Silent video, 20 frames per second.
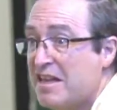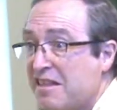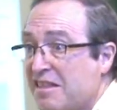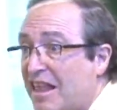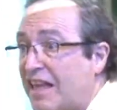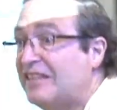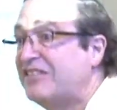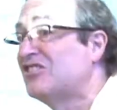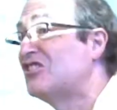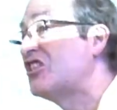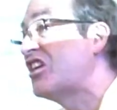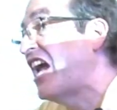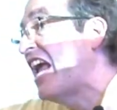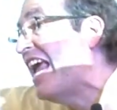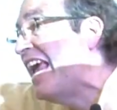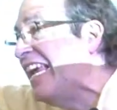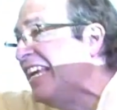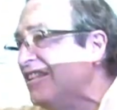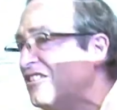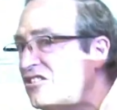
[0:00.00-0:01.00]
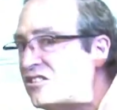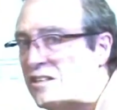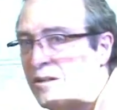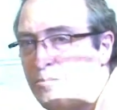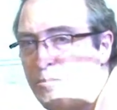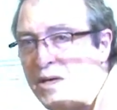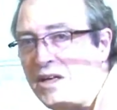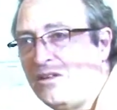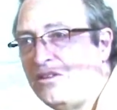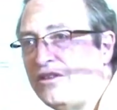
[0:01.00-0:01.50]
they change the
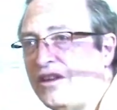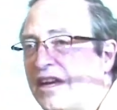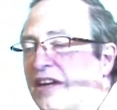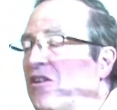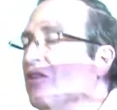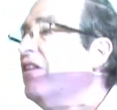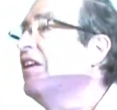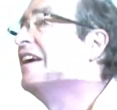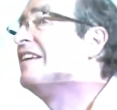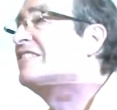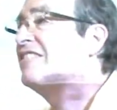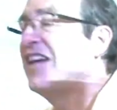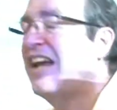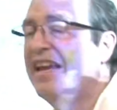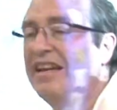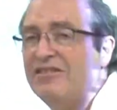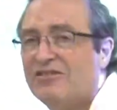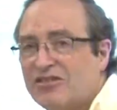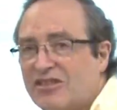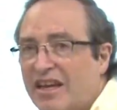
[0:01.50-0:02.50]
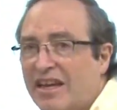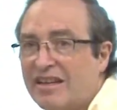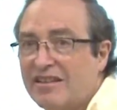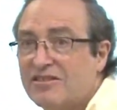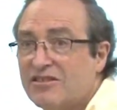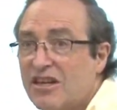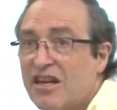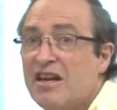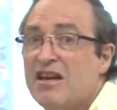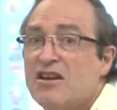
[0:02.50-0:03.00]
building or they change
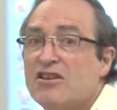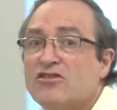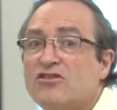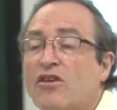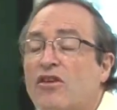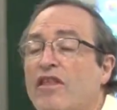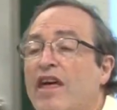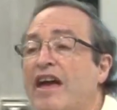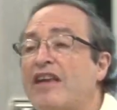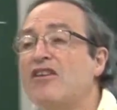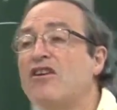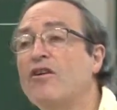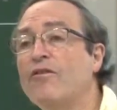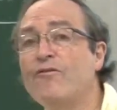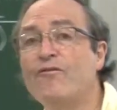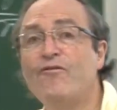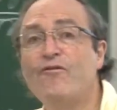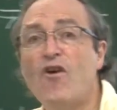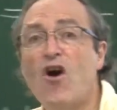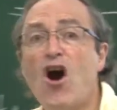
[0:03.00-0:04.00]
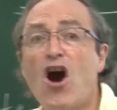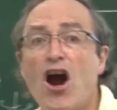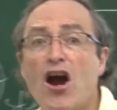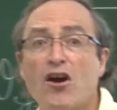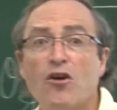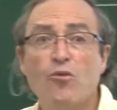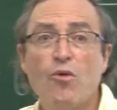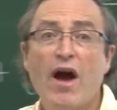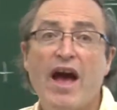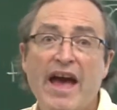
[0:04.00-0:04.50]
things so that you're far
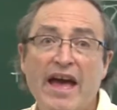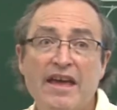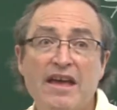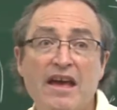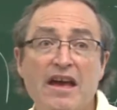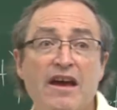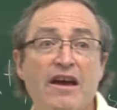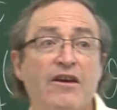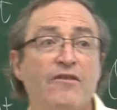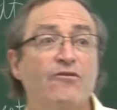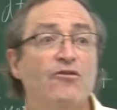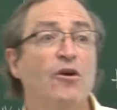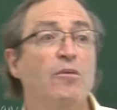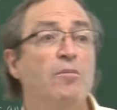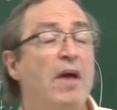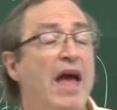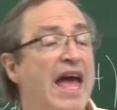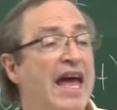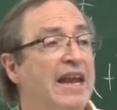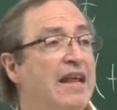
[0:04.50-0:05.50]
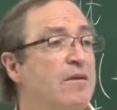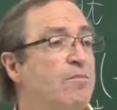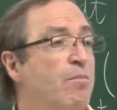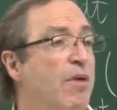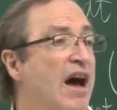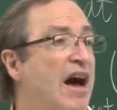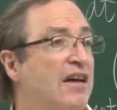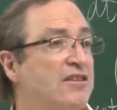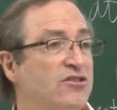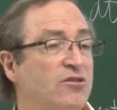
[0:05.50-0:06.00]
away from any
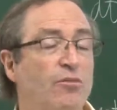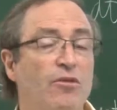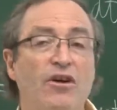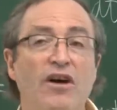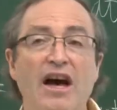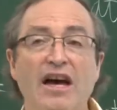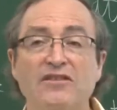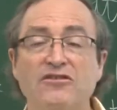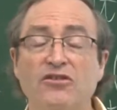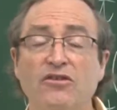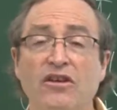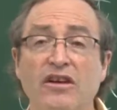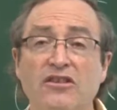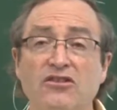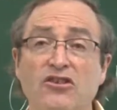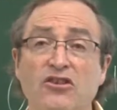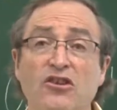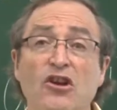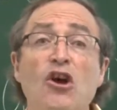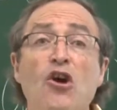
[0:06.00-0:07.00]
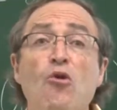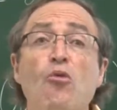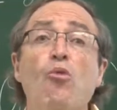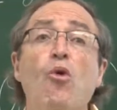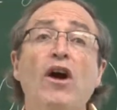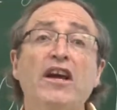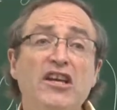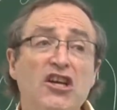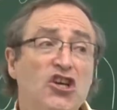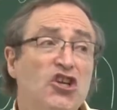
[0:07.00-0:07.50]
possible oscillation.
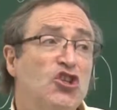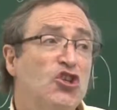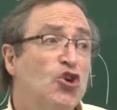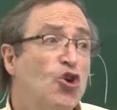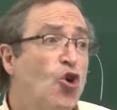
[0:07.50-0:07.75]
What could